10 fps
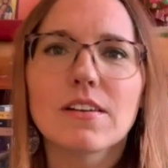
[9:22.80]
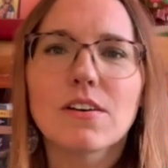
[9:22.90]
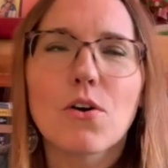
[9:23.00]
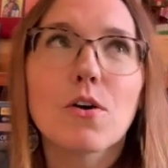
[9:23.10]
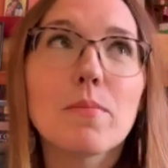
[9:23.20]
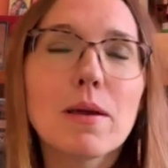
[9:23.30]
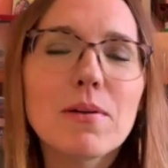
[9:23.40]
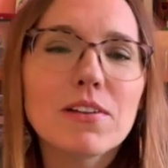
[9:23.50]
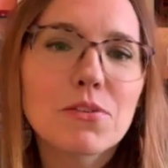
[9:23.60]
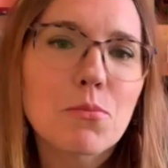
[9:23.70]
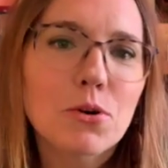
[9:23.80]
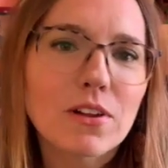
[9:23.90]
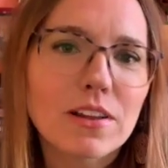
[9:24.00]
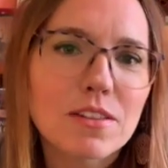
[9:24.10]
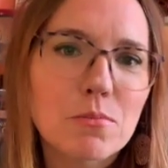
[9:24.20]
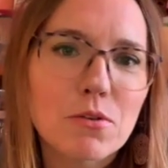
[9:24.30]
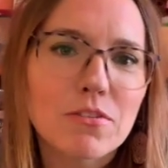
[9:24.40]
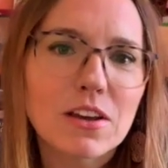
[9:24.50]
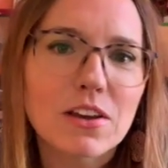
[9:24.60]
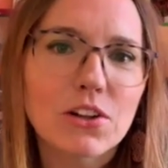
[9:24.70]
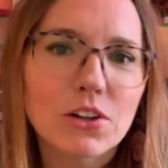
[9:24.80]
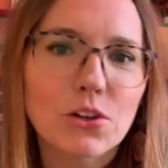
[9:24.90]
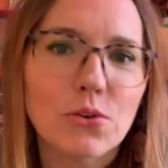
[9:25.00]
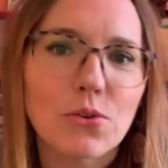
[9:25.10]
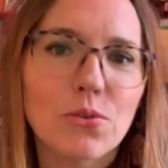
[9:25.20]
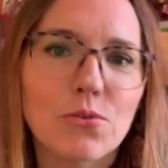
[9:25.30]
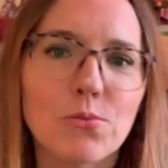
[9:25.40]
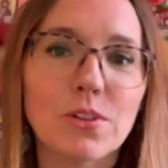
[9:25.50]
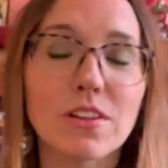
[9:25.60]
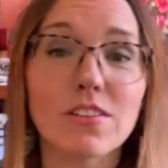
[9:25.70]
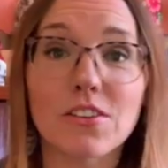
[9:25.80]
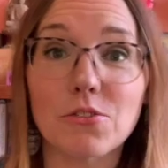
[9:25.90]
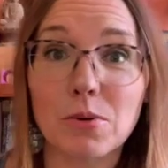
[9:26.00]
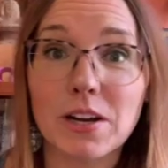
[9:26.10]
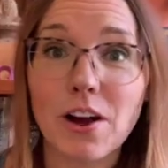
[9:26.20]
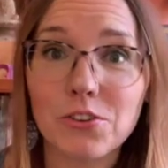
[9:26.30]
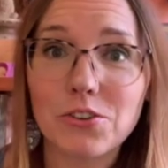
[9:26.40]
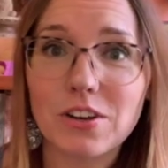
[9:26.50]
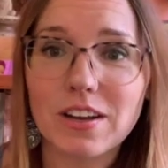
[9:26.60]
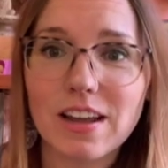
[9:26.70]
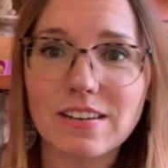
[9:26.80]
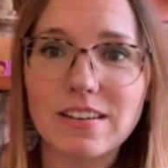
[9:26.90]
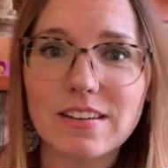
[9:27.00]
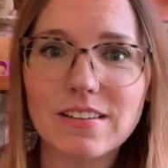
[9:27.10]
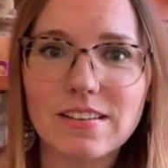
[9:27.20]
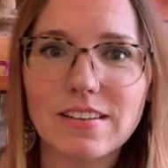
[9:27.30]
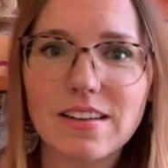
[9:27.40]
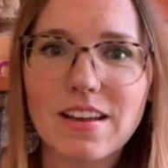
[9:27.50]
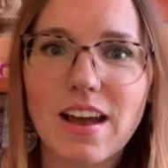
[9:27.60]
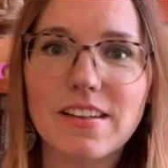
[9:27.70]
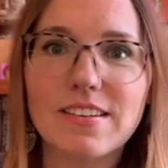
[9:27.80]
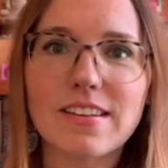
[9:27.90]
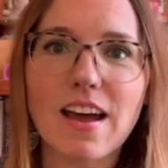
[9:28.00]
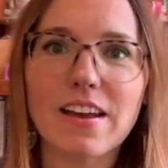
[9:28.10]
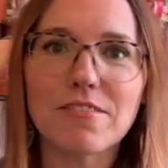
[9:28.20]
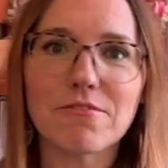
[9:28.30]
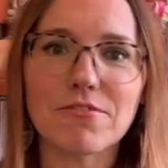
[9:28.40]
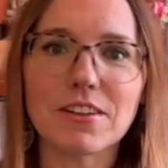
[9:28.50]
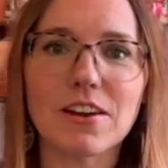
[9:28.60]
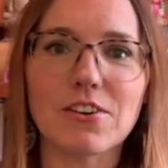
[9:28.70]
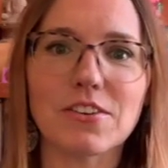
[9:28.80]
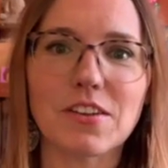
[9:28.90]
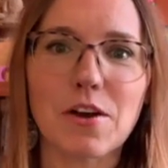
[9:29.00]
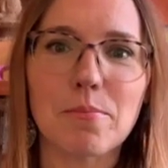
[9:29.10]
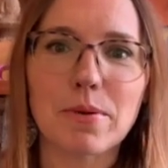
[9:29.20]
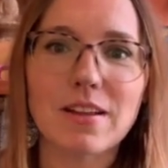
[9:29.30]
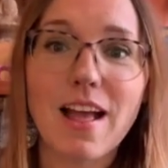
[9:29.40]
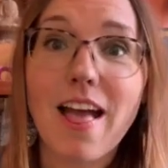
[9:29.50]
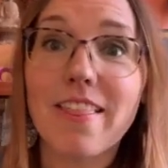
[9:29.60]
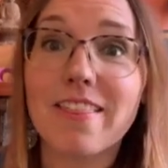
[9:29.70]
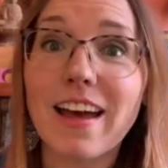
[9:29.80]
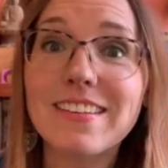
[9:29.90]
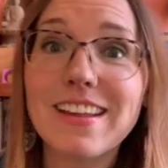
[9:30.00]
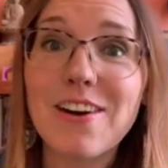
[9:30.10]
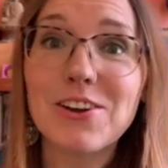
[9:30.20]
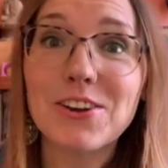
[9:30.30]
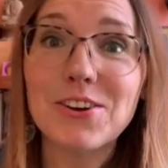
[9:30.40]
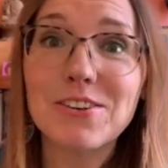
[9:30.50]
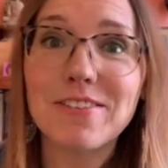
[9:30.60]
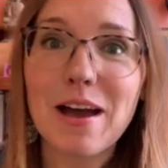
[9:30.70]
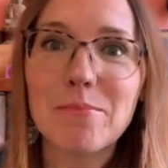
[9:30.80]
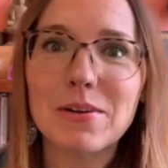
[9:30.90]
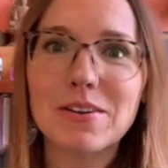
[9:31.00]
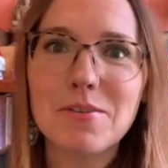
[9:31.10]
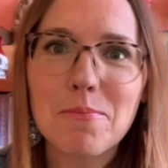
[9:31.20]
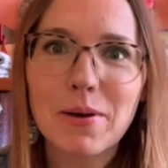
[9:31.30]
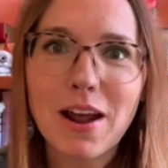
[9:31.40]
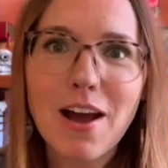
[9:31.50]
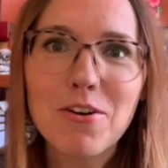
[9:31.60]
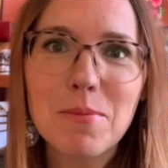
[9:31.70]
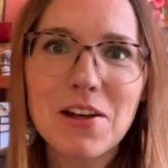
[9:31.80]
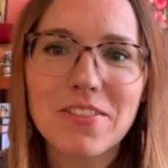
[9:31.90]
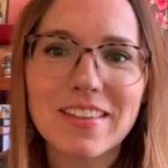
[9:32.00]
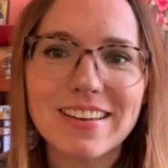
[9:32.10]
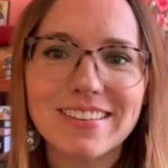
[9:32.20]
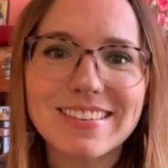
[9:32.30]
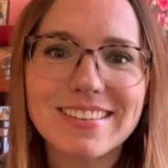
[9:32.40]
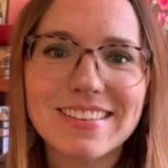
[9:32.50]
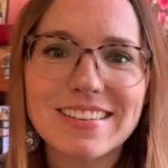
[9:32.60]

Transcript: Or maybe it's more like the movie Clue, with its 3 alternate endings. A sign flares up. That's how it could have happened, but how about this?